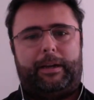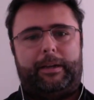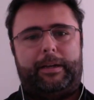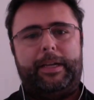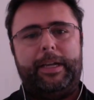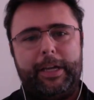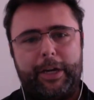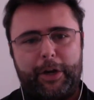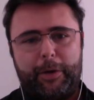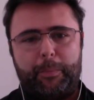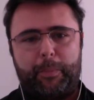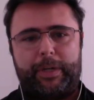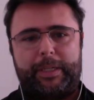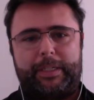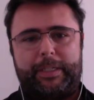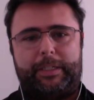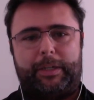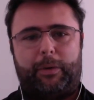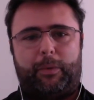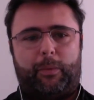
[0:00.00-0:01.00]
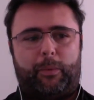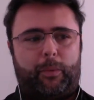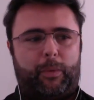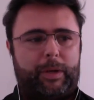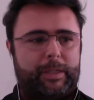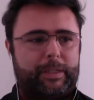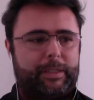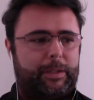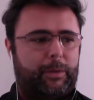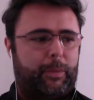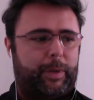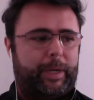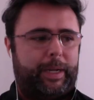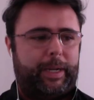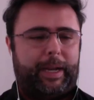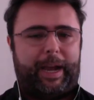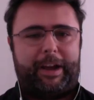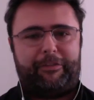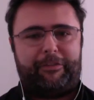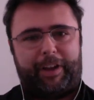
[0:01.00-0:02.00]
here in Brazil, once we
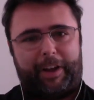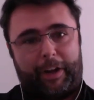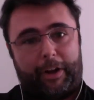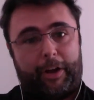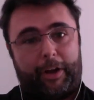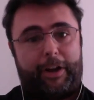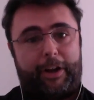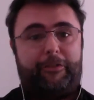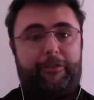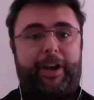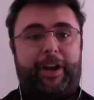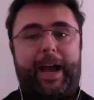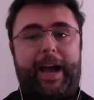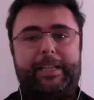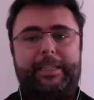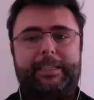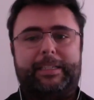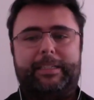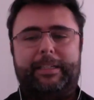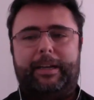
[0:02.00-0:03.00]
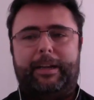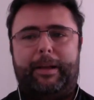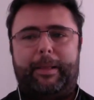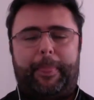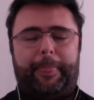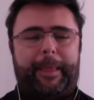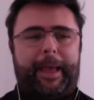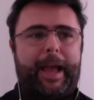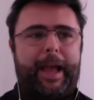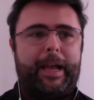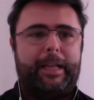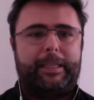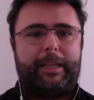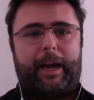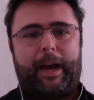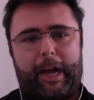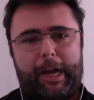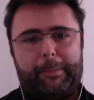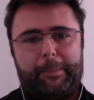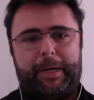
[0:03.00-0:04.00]
have a lot of hats, and
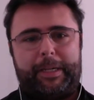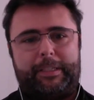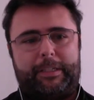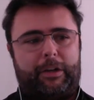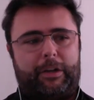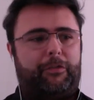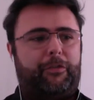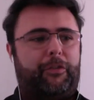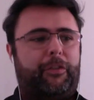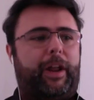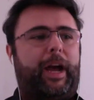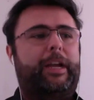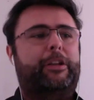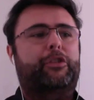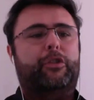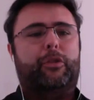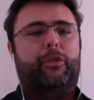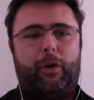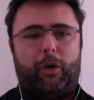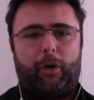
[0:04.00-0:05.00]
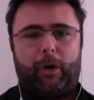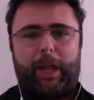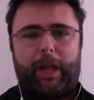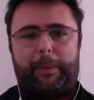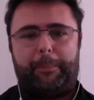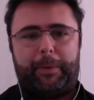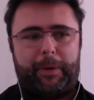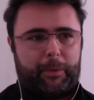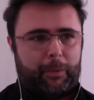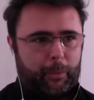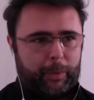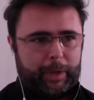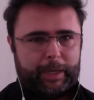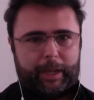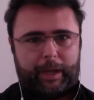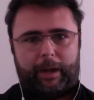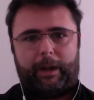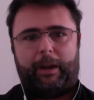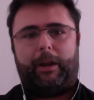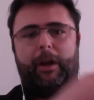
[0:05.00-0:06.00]
I myself like to collaborate with
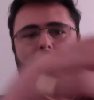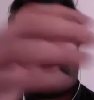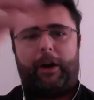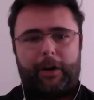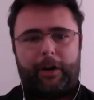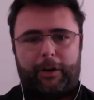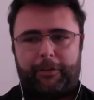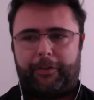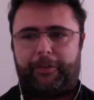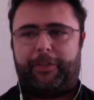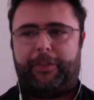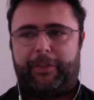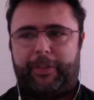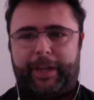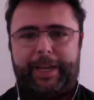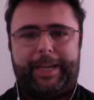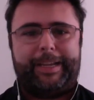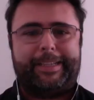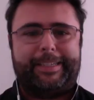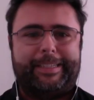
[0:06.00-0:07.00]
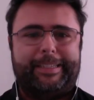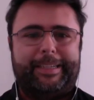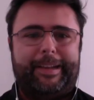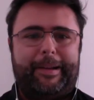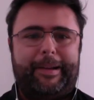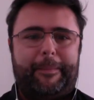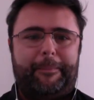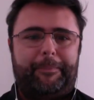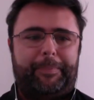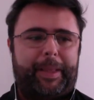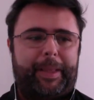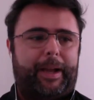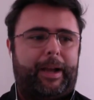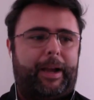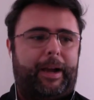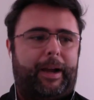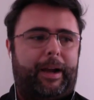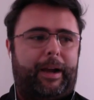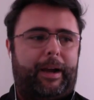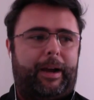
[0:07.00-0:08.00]
a lot of things,
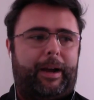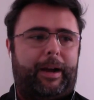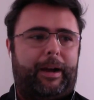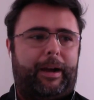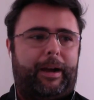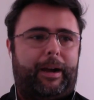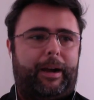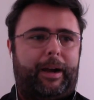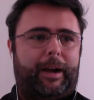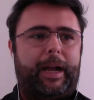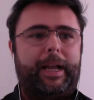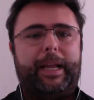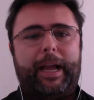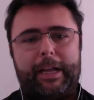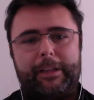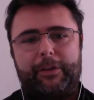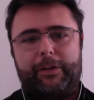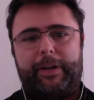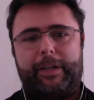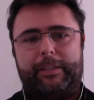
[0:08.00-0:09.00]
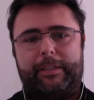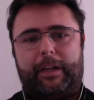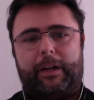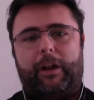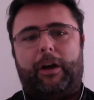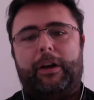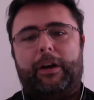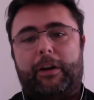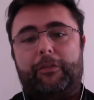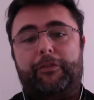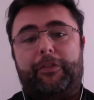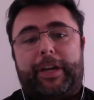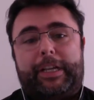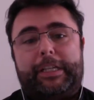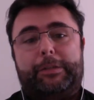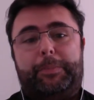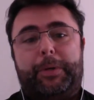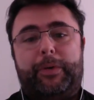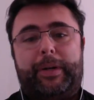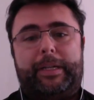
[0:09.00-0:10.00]
I gathered a lot of
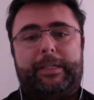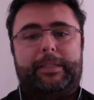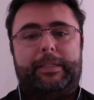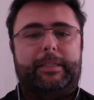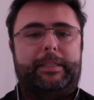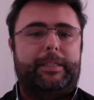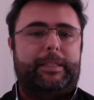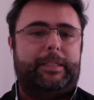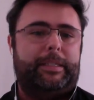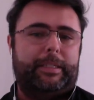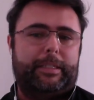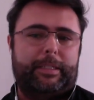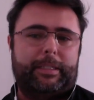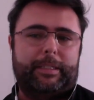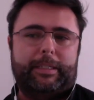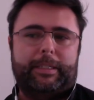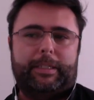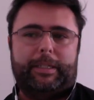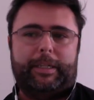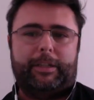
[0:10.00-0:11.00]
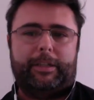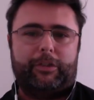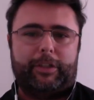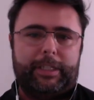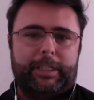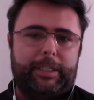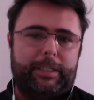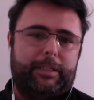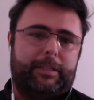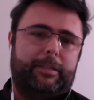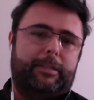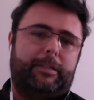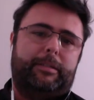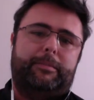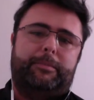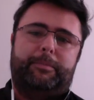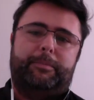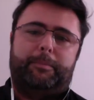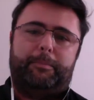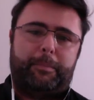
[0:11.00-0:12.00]
experiences since engineer,
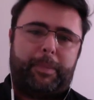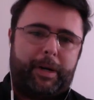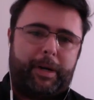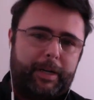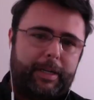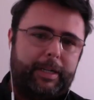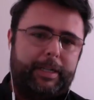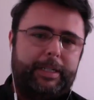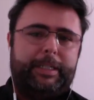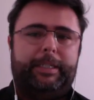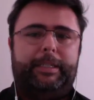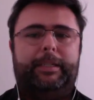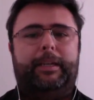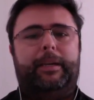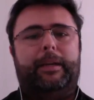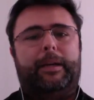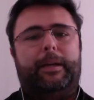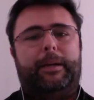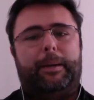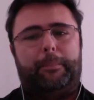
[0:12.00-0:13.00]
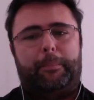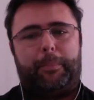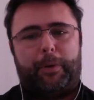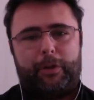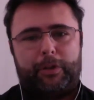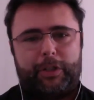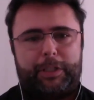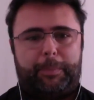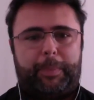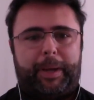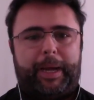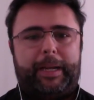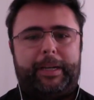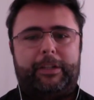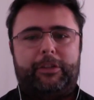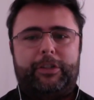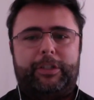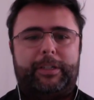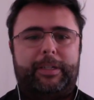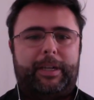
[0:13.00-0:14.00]
marketing, project
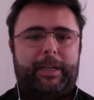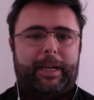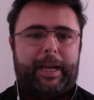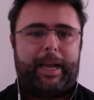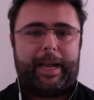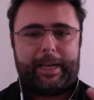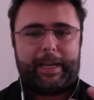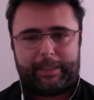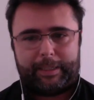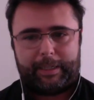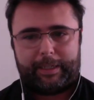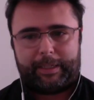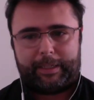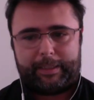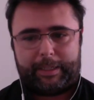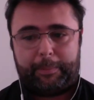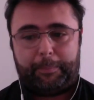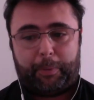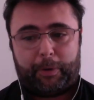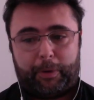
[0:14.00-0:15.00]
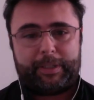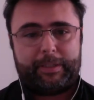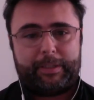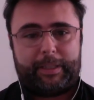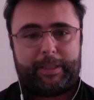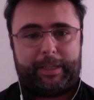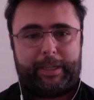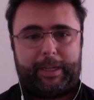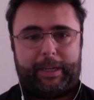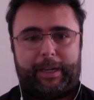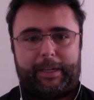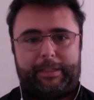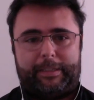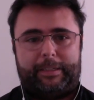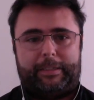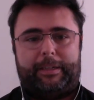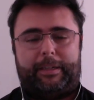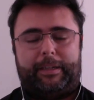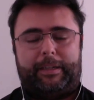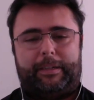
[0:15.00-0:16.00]
manager, and the important thing,
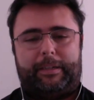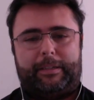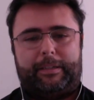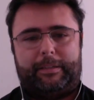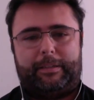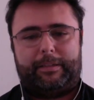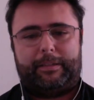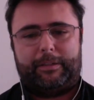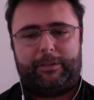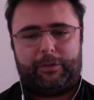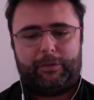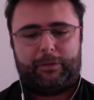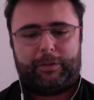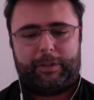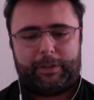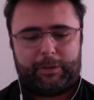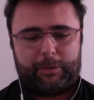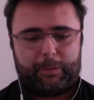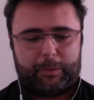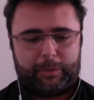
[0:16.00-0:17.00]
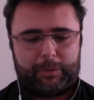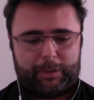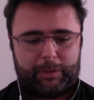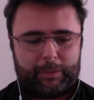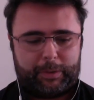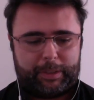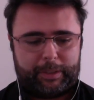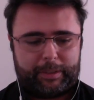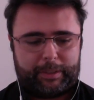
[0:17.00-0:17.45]
as Sudha, you were